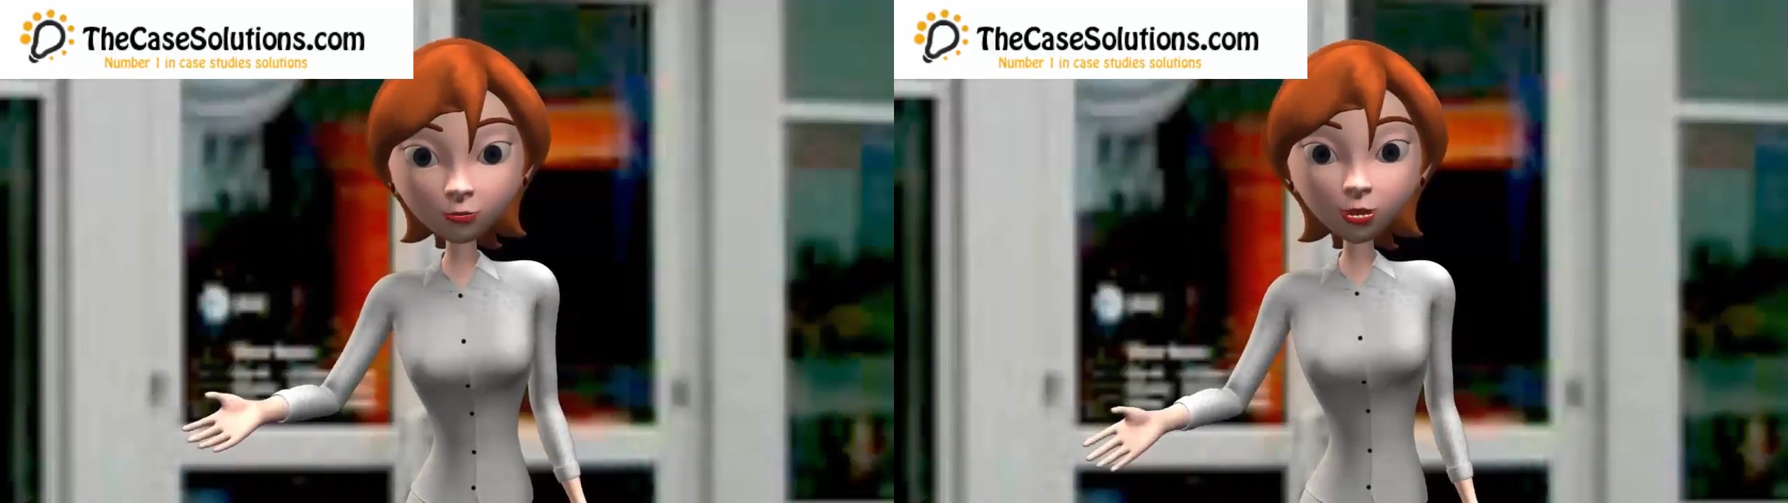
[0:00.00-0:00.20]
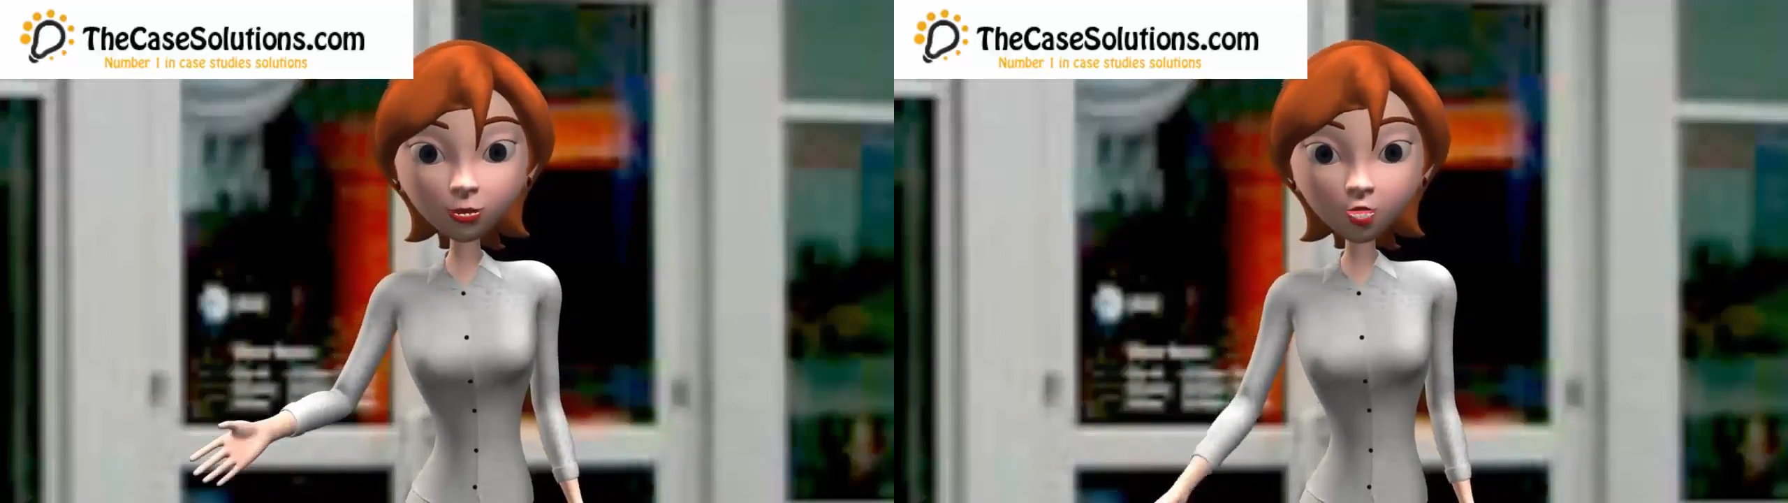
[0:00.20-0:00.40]

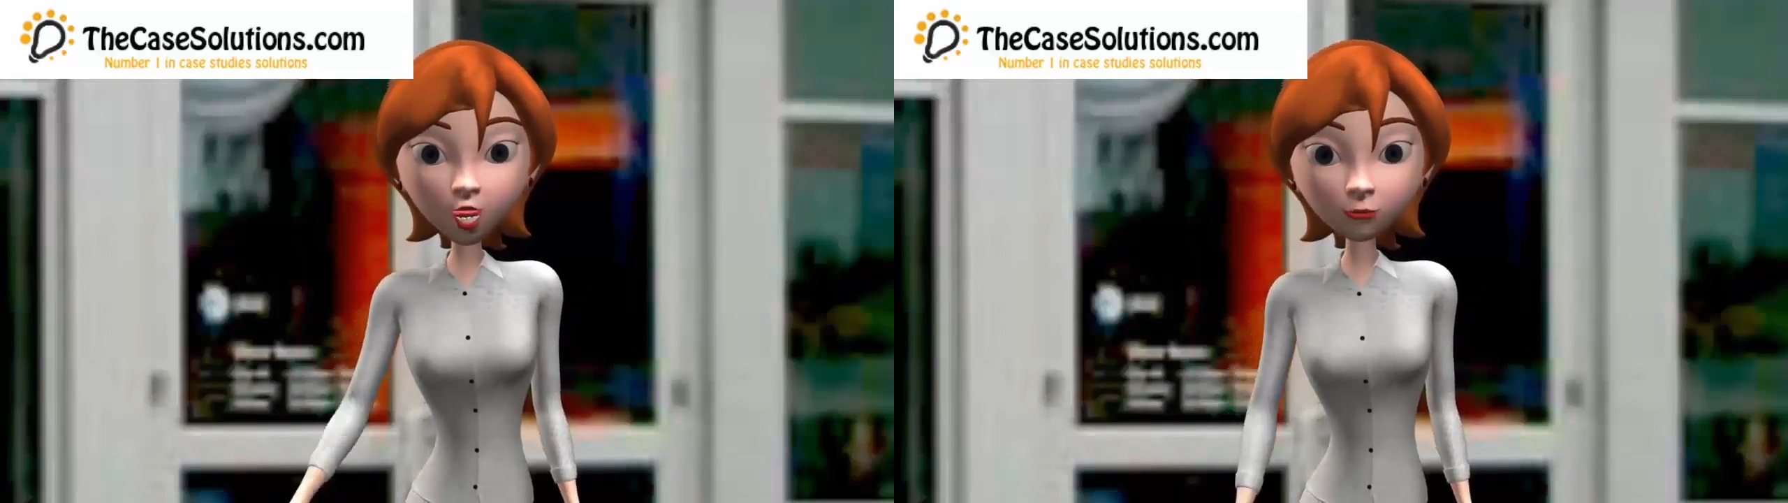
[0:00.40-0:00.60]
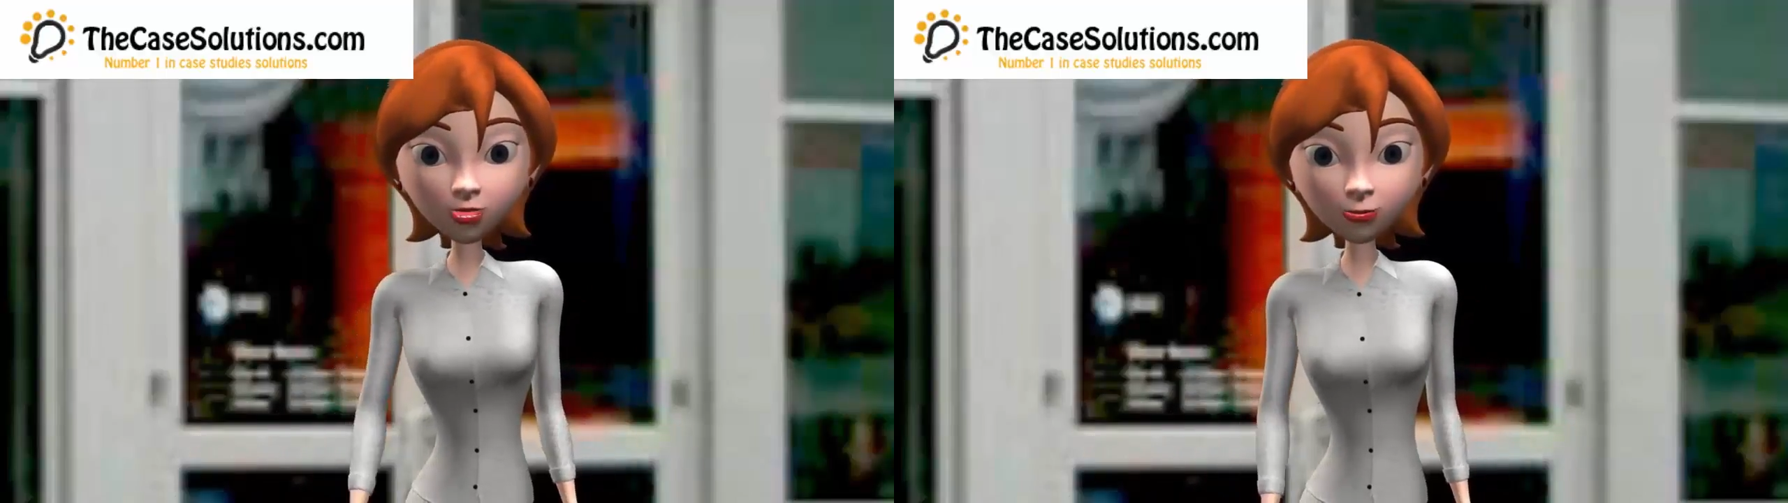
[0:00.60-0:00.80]
of
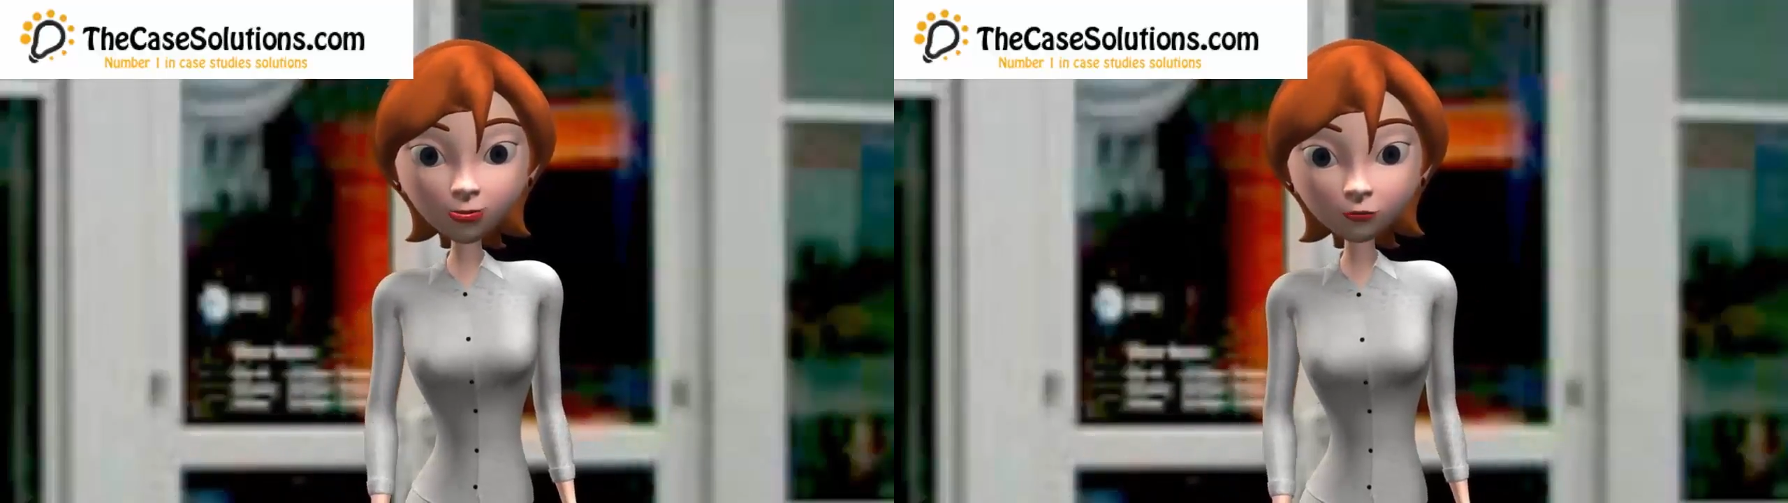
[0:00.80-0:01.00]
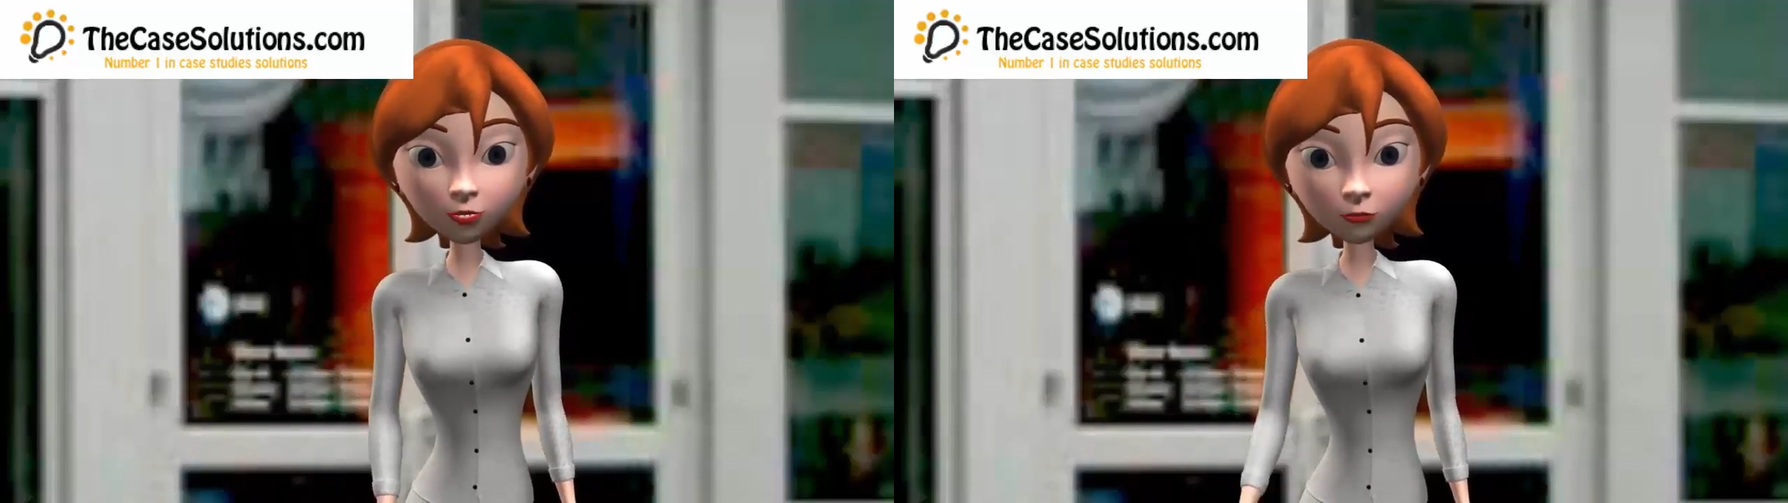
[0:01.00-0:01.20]
knowledge
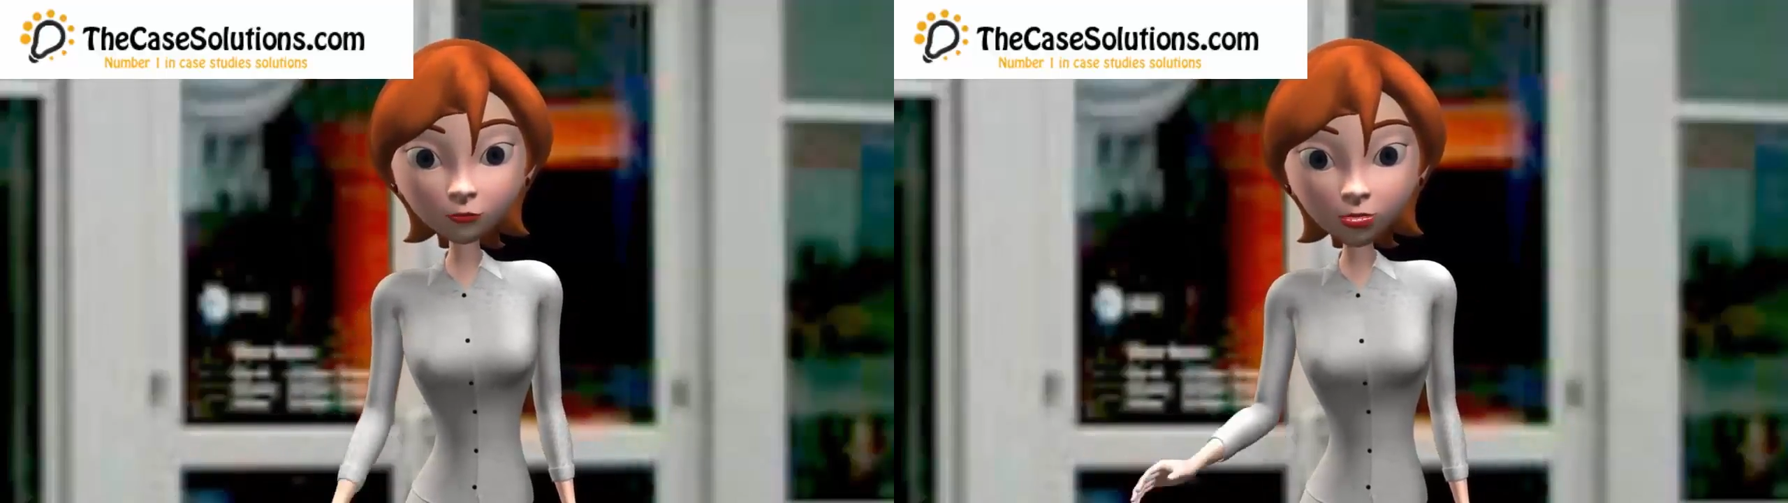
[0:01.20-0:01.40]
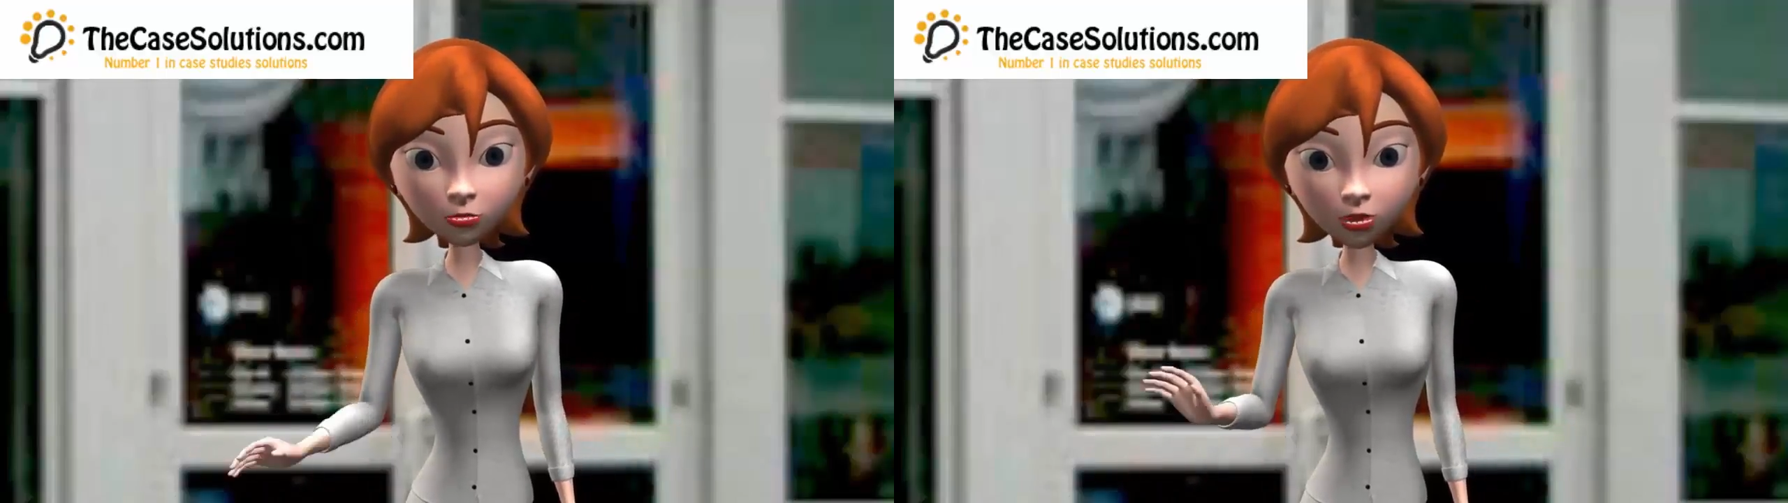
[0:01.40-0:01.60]
systems